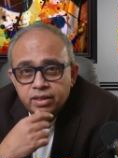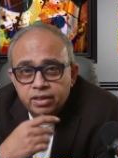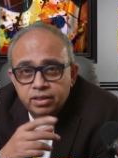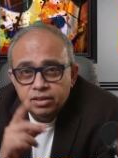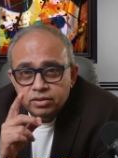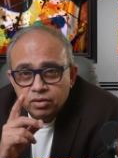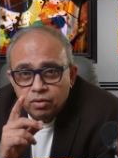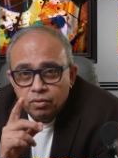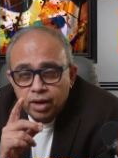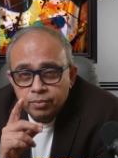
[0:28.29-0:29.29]

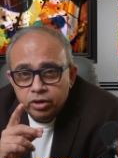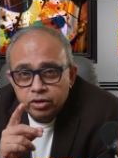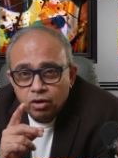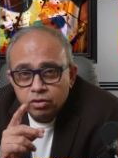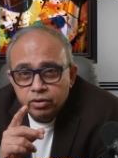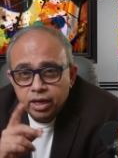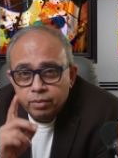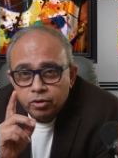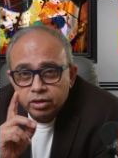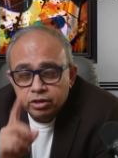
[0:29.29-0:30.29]
so I'm going to talk today
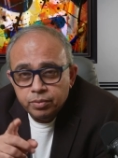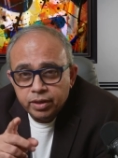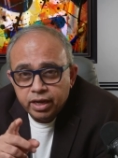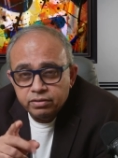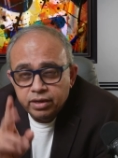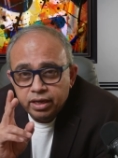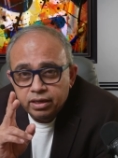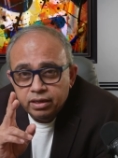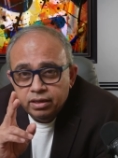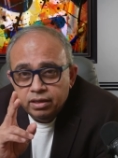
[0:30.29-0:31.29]
about CRISPR-Cas9,
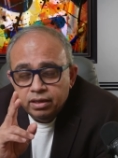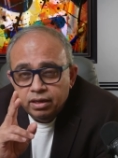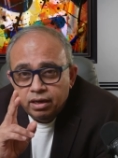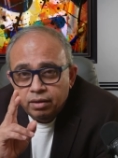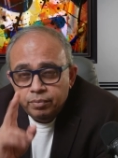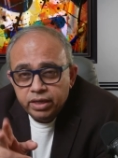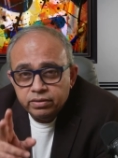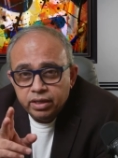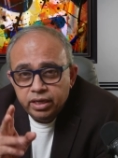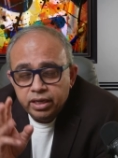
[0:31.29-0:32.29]
uh, base
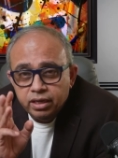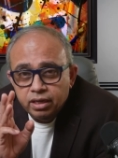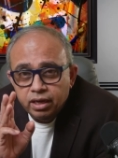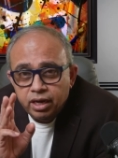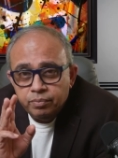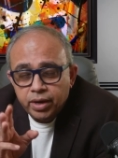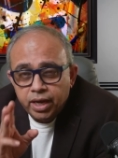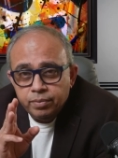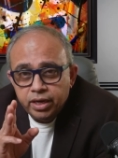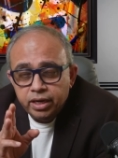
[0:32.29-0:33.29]
editing and prime
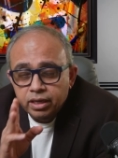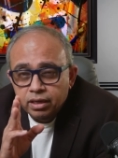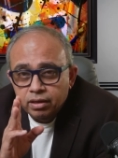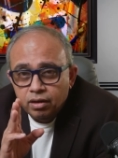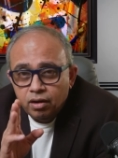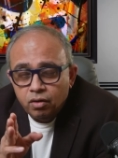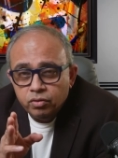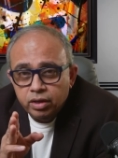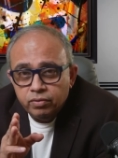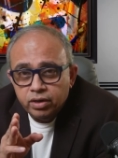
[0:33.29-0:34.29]
editing, how
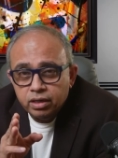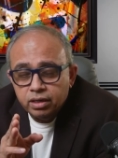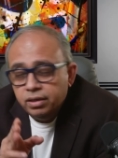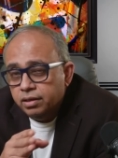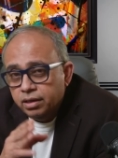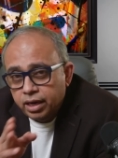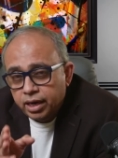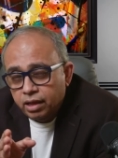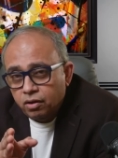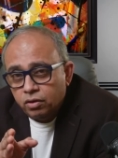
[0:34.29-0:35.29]
they work, and
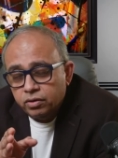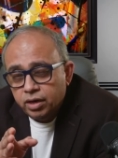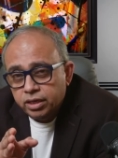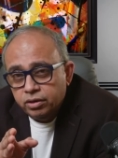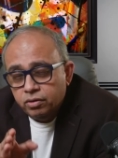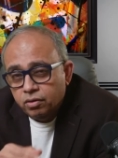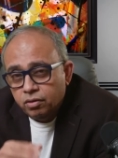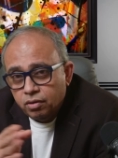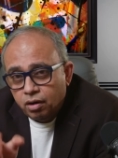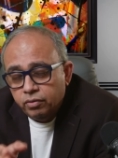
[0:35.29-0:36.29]
I'll also let you know
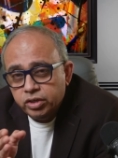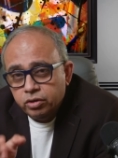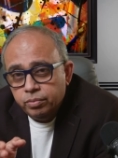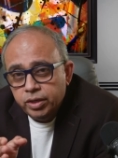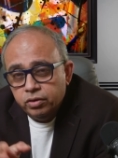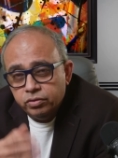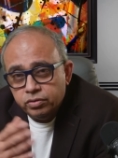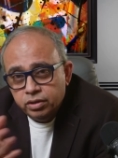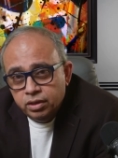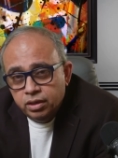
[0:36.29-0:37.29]
how it could be used
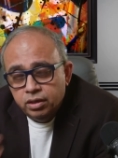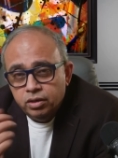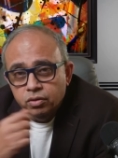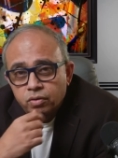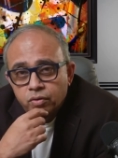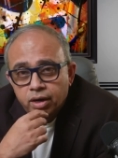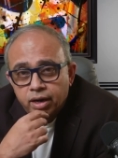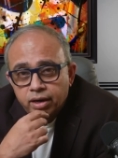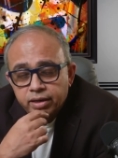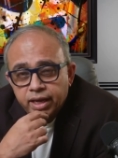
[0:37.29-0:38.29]
to
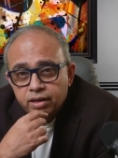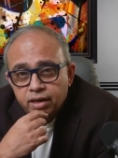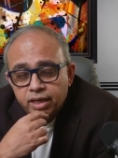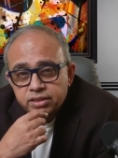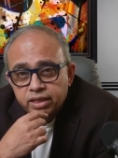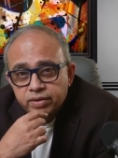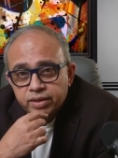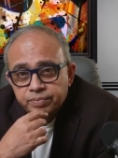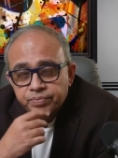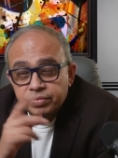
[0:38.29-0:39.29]
uh, tackle HIV.
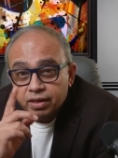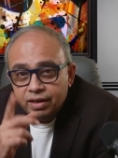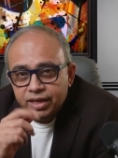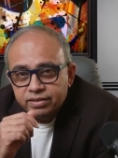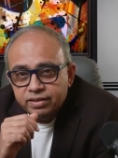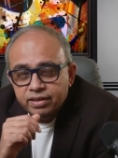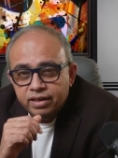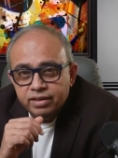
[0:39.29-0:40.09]
Let's get started.